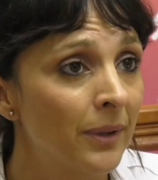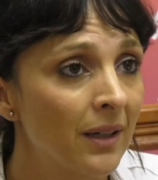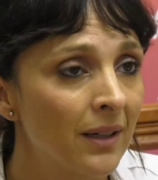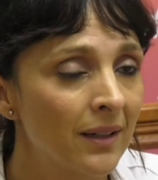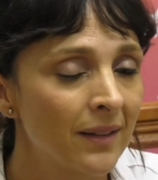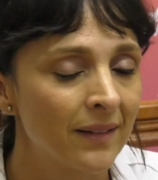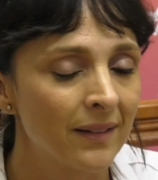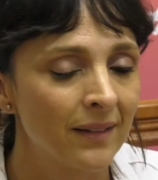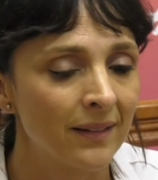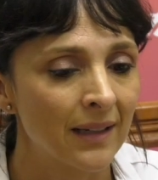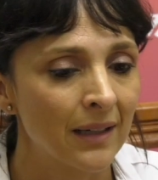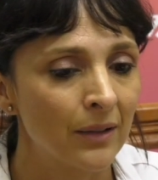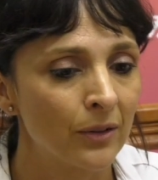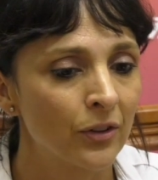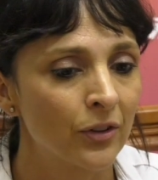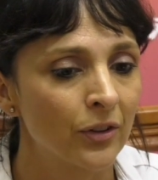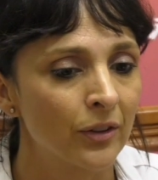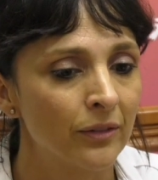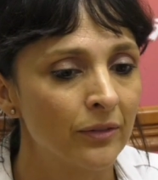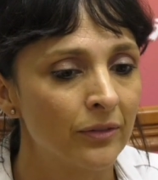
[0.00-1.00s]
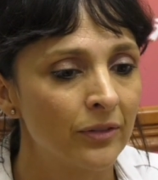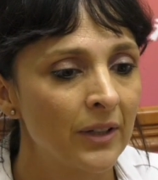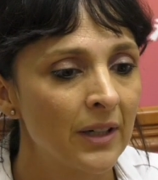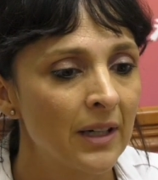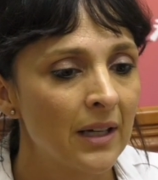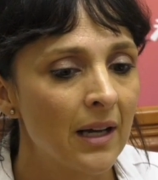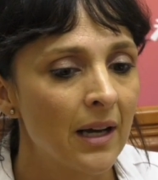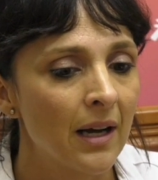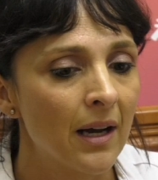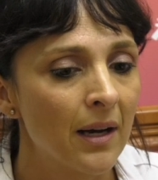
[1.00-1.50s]
parties out of
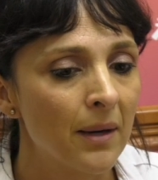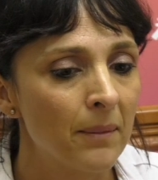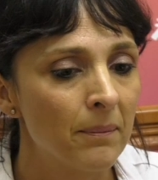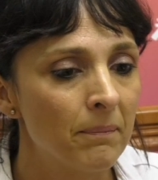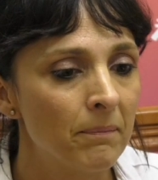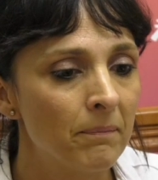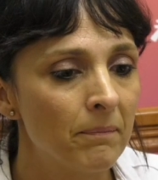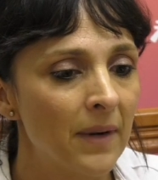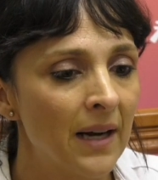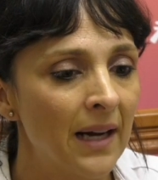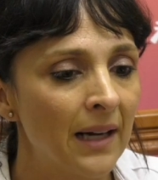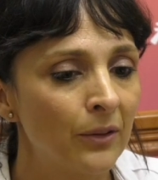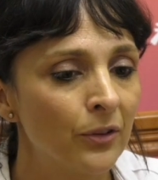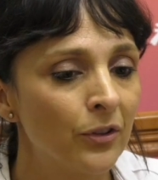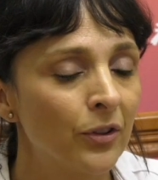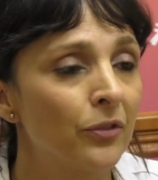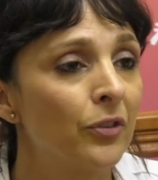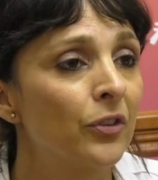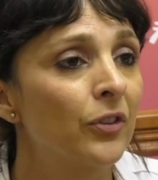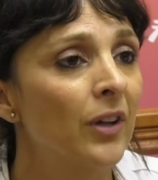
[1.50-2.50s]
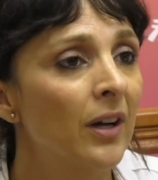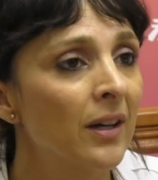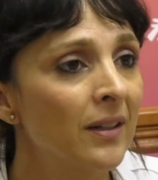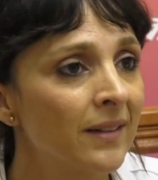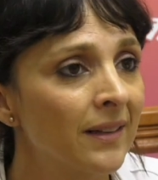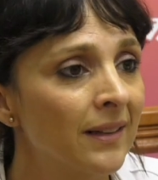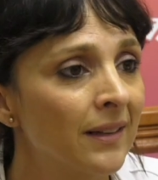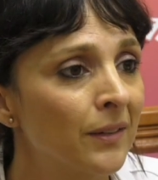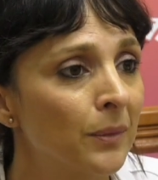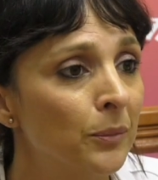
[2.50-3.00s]

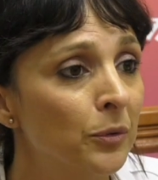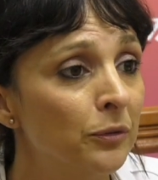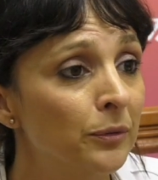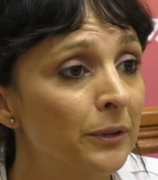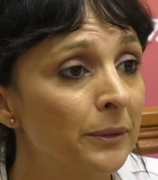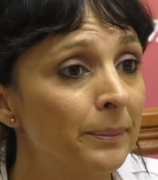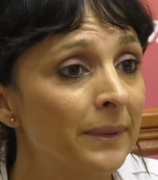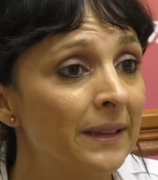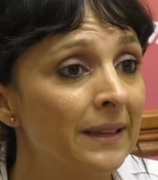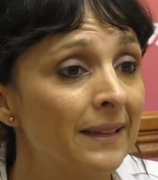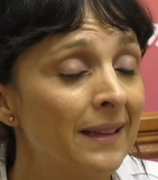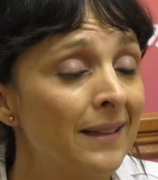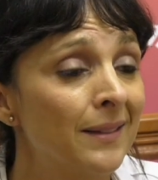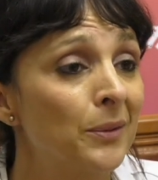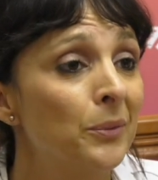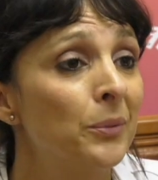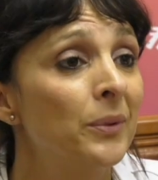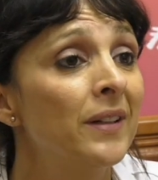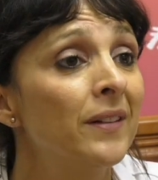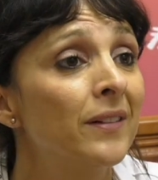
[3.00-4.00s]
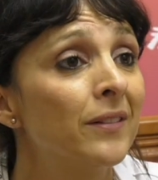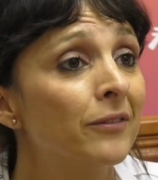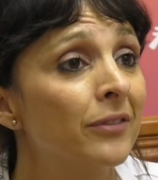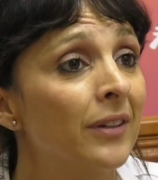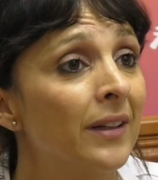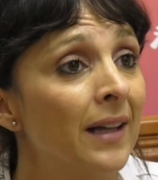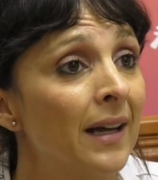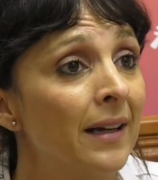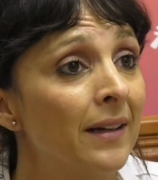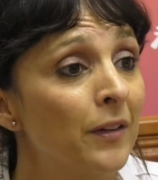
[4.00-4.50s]
starting as a movement. But there's a reason
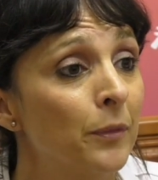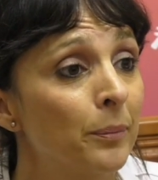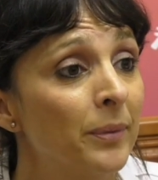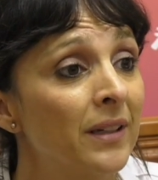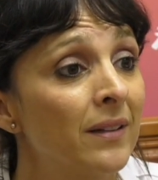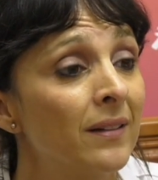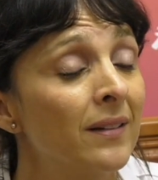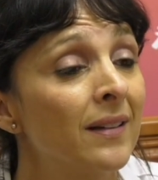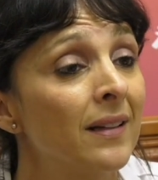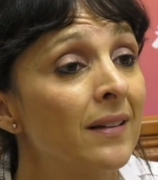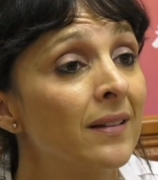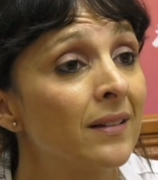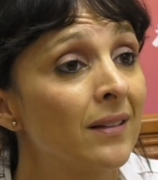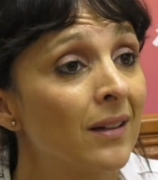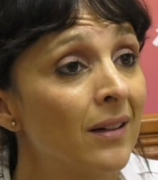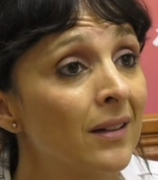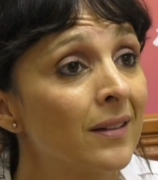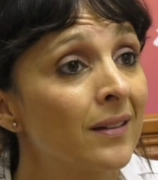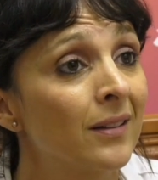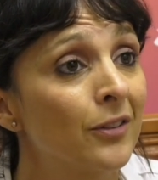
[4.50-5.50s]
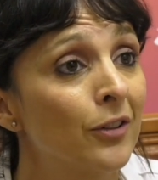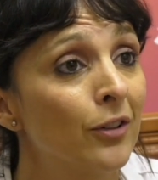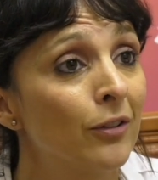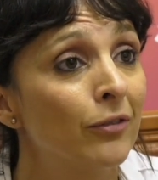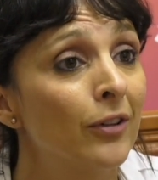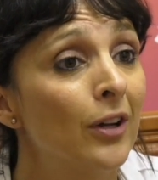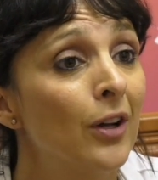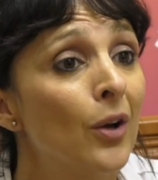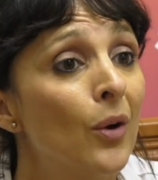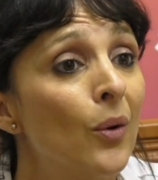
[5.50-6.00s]
for that. It's because they started
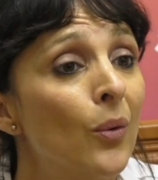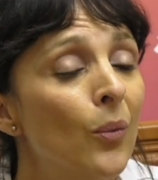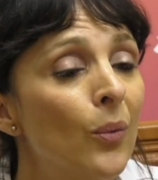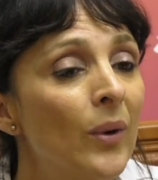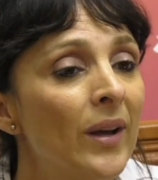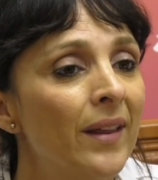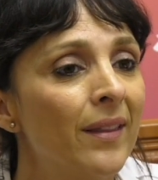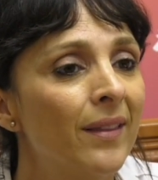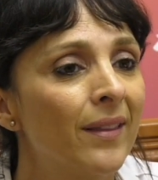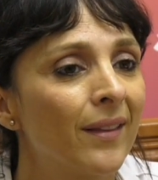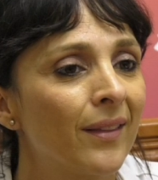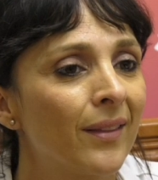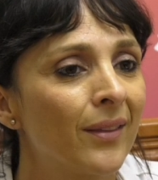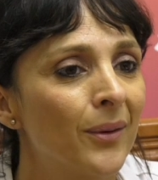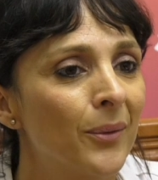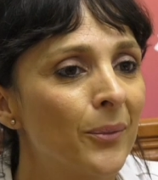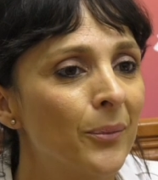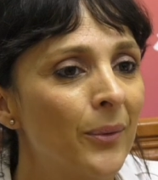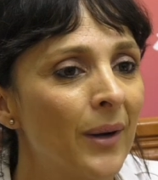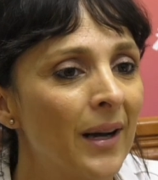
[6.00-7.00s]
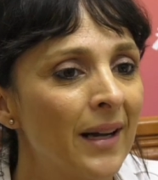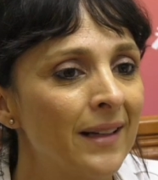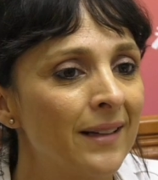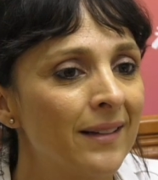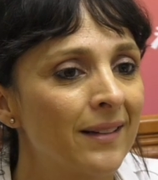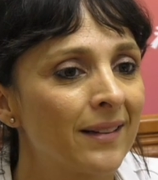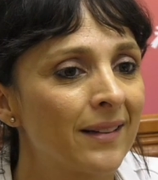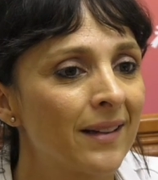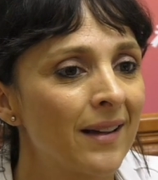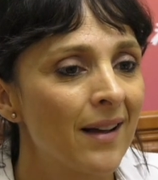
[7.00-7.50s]
off with the
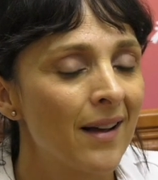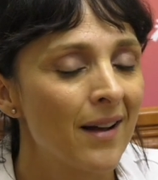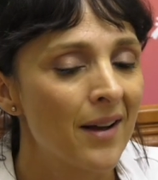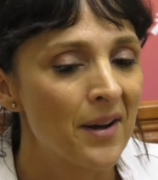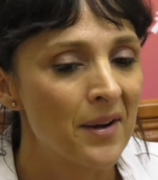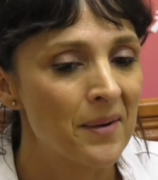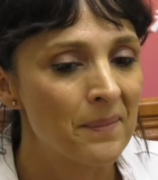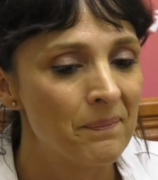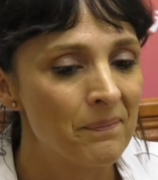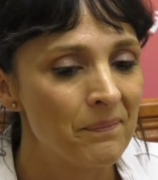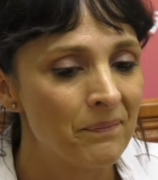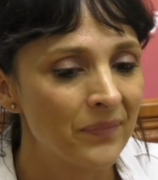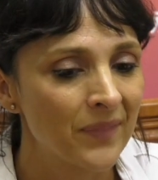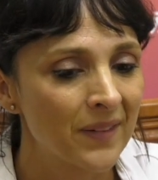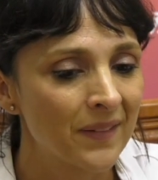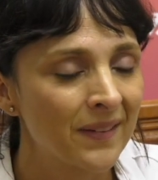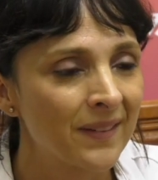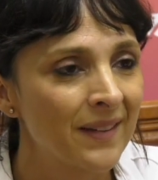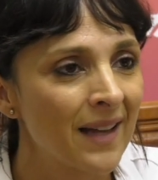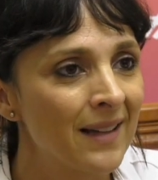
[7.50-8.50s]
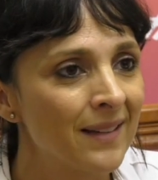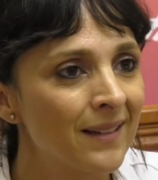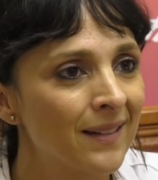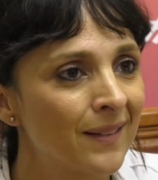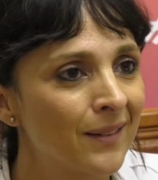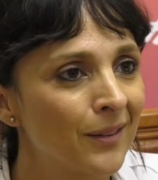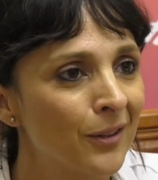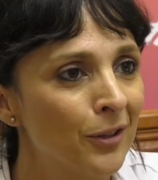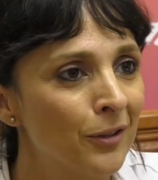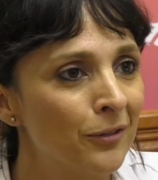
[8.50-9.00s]
right
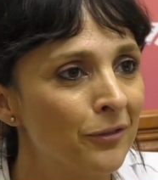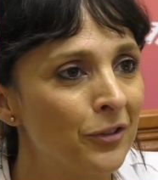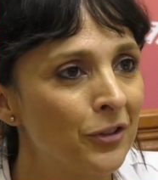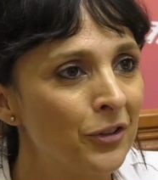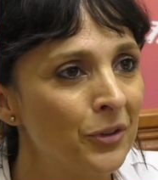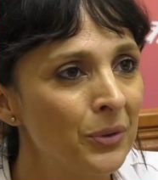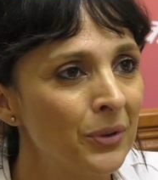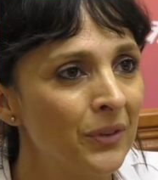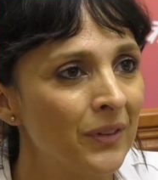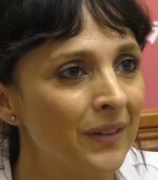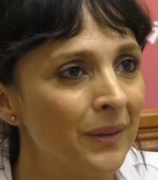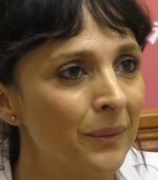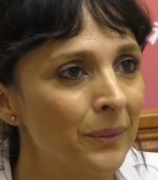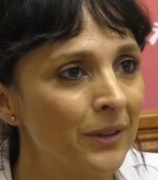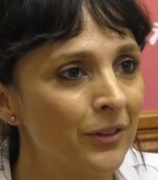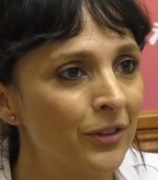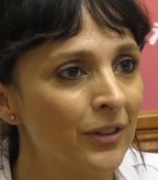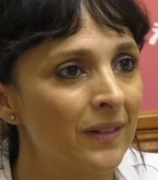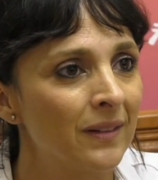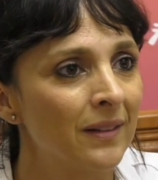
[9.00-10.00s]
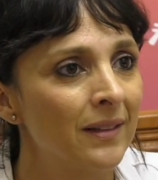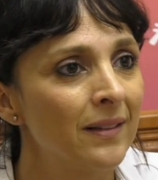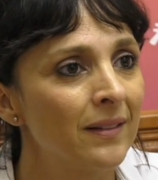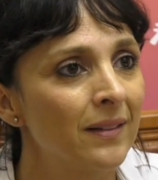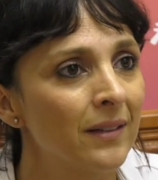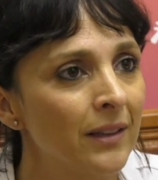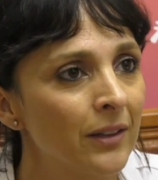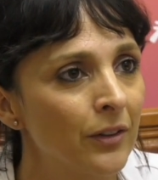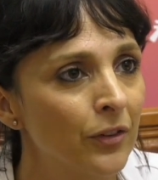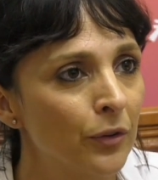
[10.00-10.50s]
sense of duty, which is
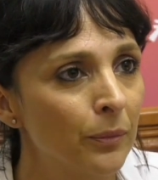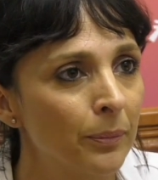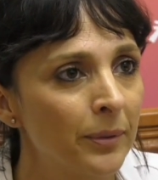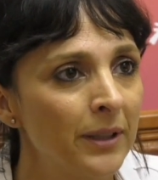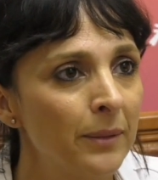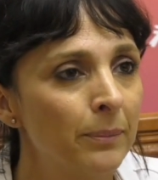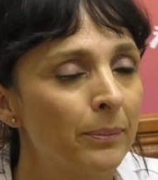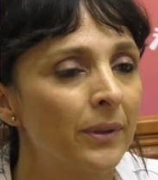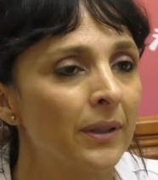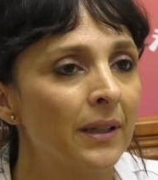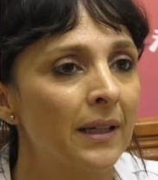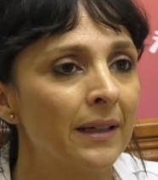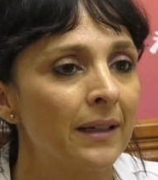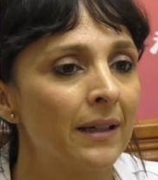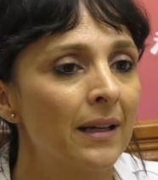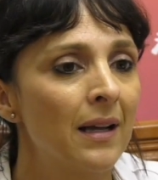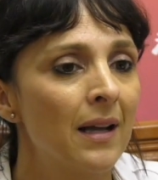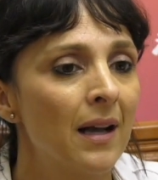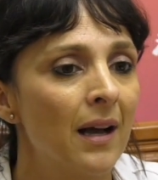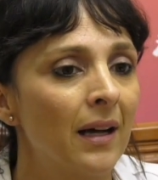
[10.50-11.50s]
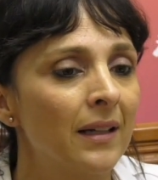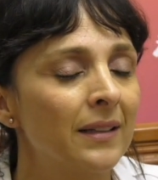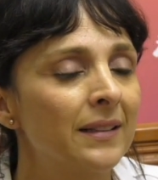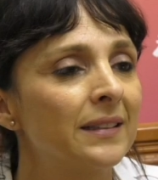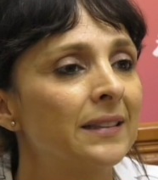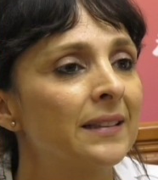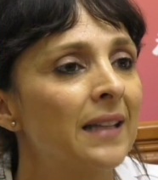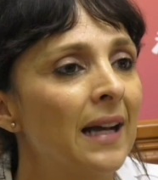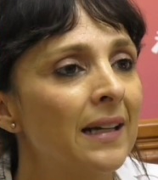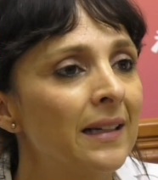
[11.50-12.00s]
listening to people and
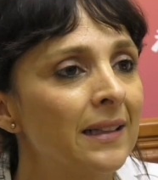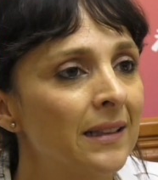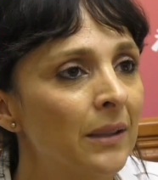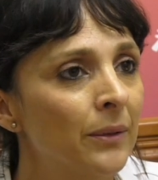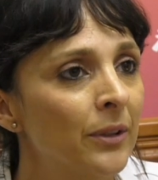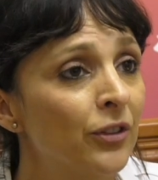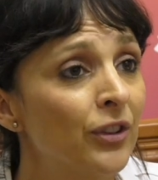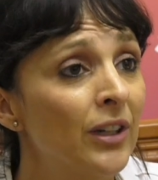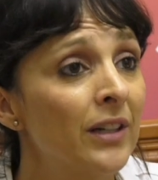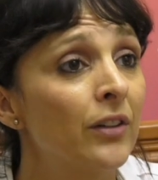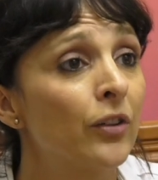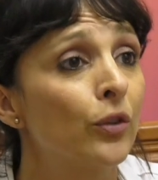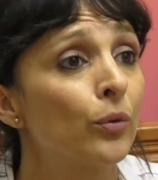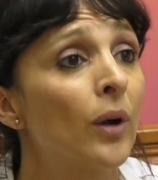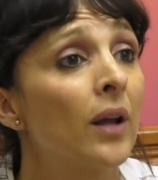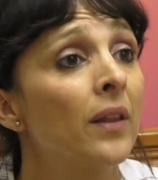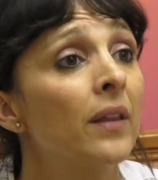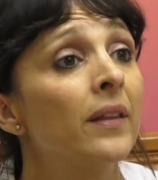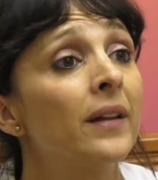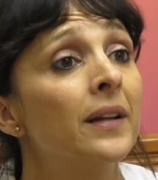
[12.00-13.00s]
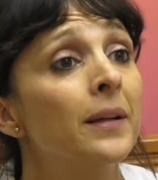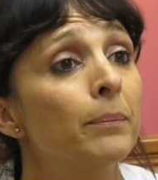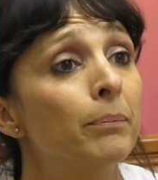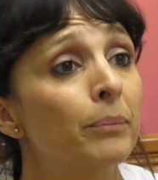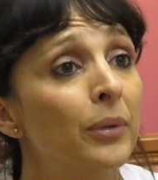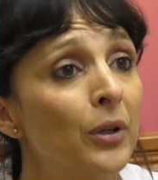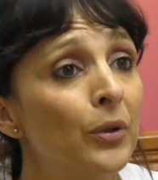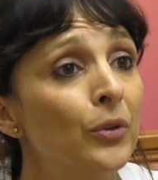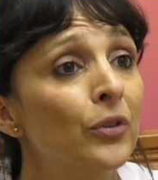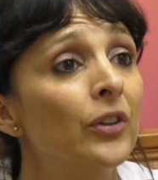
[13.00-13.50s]
understanding their agendas rather than
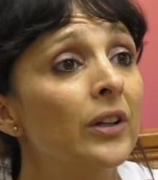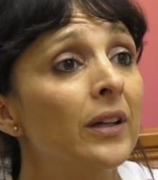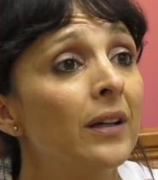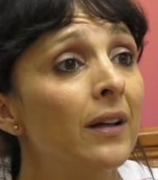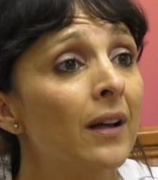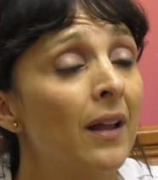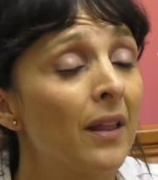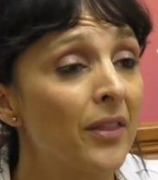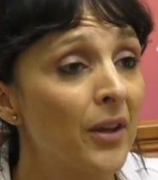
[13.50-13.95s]
imposing